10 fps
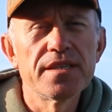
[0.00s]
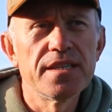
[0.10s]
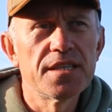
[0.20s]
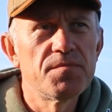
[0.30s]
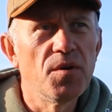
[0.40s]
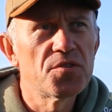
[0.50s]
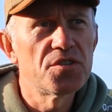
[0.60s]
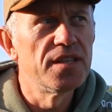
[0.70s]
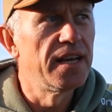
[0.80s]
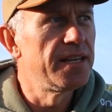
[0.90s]
spots
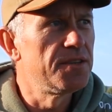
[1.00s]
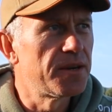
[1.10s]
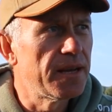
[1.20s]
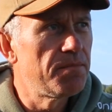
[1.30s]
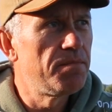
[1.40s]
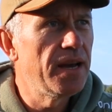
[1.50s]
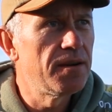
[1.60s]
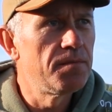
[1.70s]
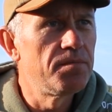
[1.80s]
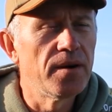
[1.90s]
and that. You'll get
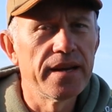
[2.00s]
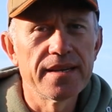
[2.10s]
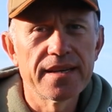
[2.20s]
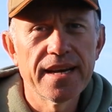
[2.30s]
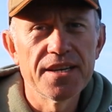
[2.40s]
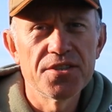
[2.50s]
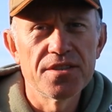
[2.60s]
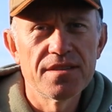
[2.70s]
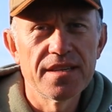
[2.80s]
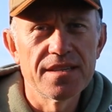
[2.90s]
better bite indication
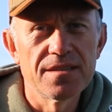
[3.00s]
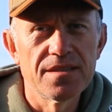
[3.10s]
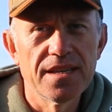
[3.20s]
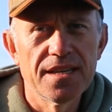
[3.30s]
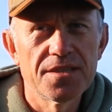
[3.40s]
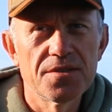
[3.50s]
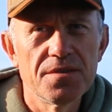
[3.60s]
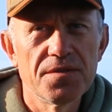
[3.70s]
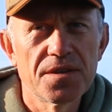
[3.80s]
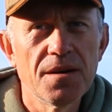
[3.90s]
and things like that. So
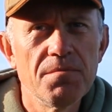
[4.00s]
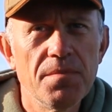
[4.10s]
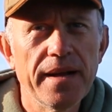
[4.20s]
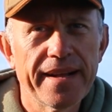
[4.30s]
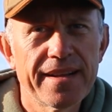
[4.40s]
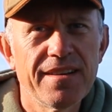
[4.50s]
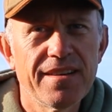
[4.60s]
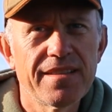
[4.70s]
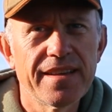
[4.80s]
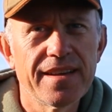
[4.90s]
if I come back, I
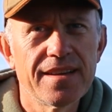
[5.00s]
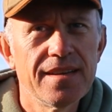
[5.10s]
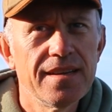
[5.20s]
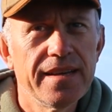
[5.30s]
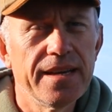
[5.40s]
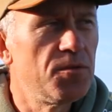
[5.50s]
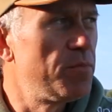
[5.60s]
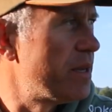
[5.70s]
think it will be